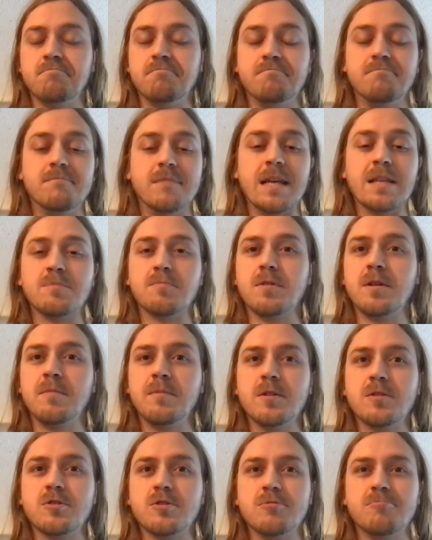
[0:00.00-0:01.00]
that's pretty
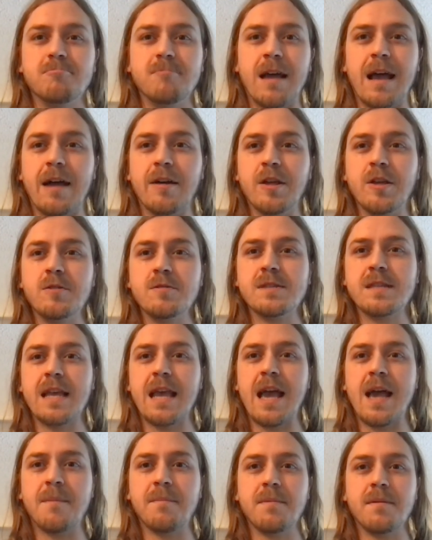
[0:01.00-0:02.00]
much how you use the
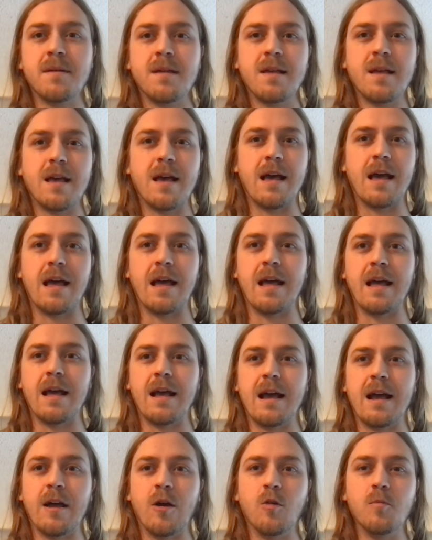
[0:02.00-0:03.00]
app.
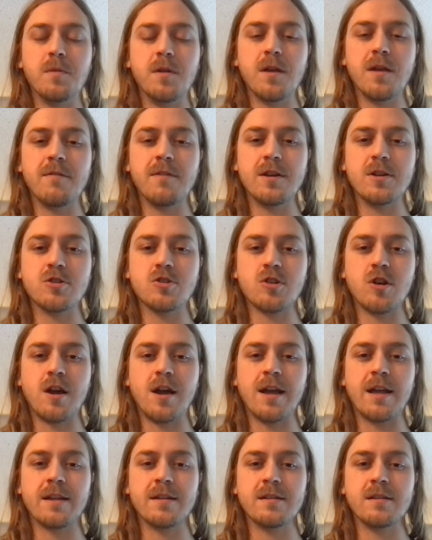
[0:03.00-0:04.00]
I hope you give it a
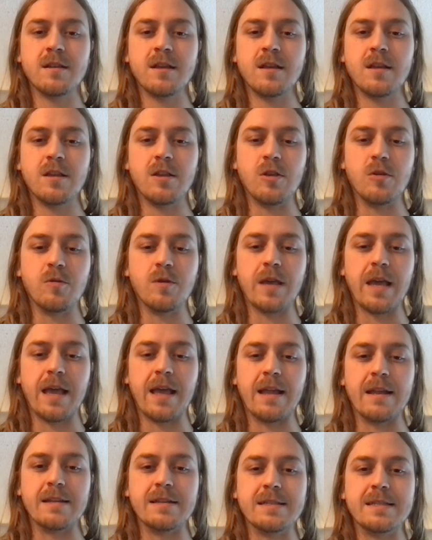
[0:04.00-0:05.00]
try. You
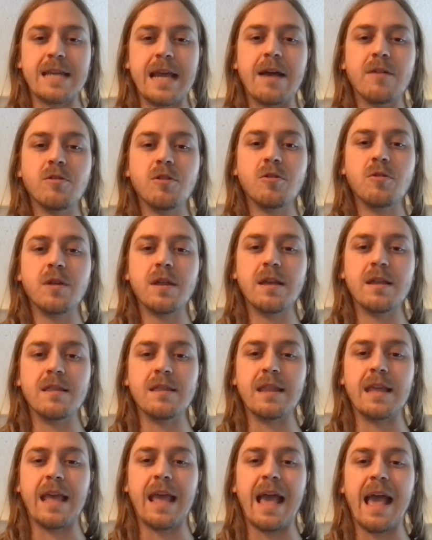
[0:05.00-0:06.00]
can download it in
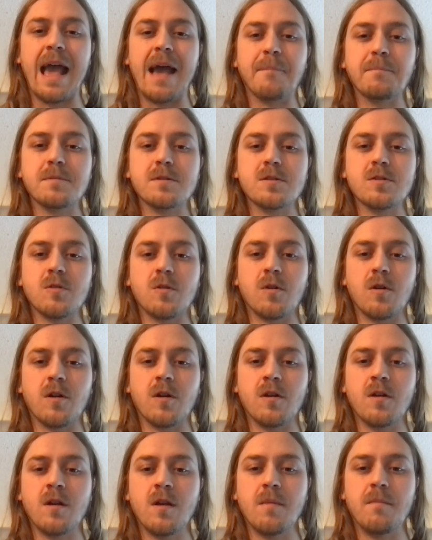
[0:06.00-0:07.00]
the App Store
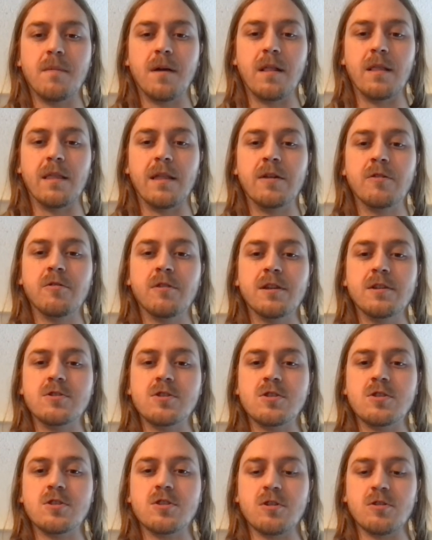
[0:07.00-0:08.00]
by literally
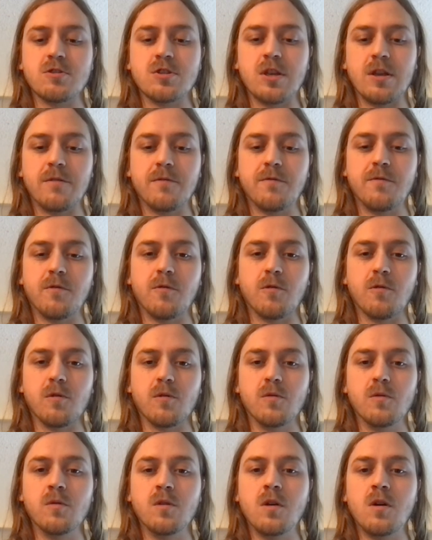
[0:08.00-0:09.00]
just searching for
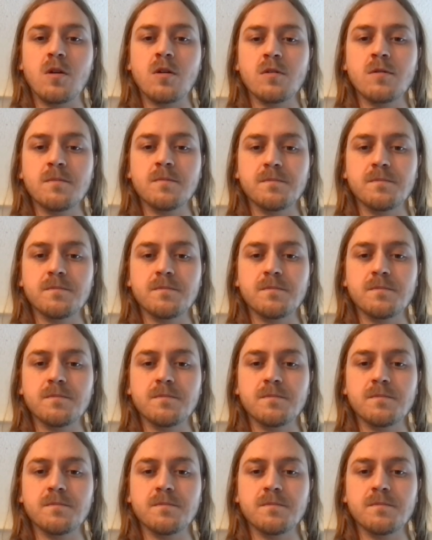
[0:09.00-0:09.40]
Oolong.